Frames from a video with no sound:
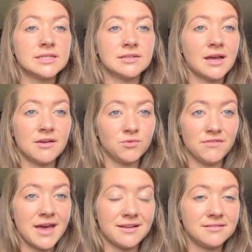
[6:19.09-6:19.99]
And I,
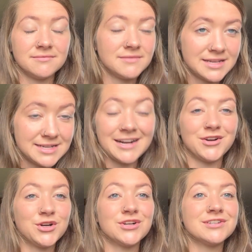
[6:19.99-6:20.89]
we've had
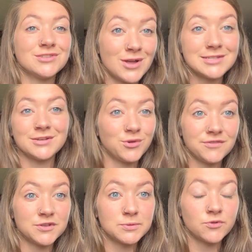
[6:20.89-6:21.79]
entire herds lost in
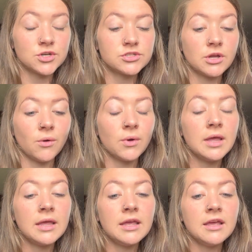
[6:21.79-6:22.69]
cornfields before. So
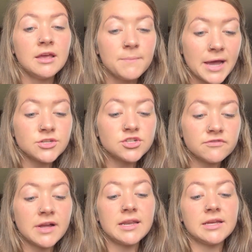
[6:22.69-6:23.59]
pasture
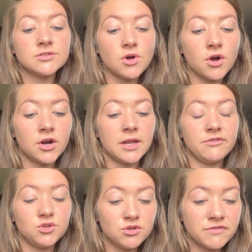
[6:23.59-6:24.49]
finding is hard.
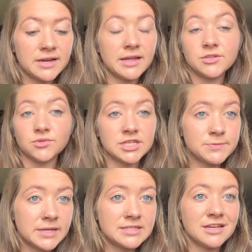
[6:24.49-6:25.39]
If you do find it, it's really
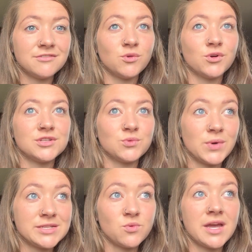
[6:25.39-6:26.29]
expensive, or it's a
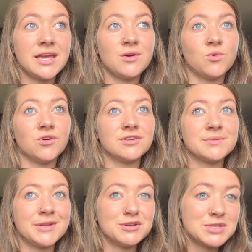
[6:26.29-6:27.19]
ways away, or
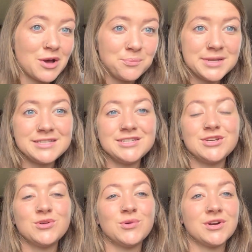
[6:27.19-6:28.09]
somebody else outbids
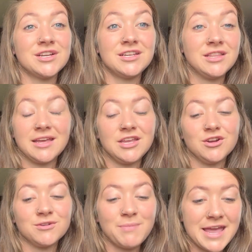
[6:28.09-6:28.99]
you, or you, like,
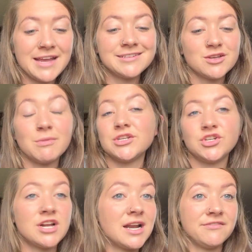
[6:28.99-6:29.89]
you're paying so much,
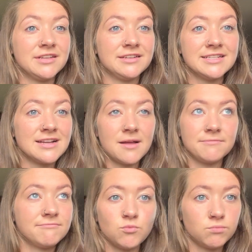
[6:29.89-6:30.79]
you're not even, it's not,
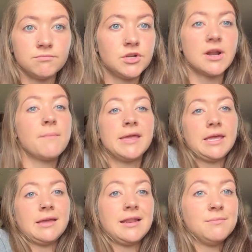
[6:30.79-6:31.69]
you're not
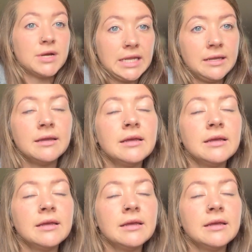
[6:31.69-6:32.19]
making any money.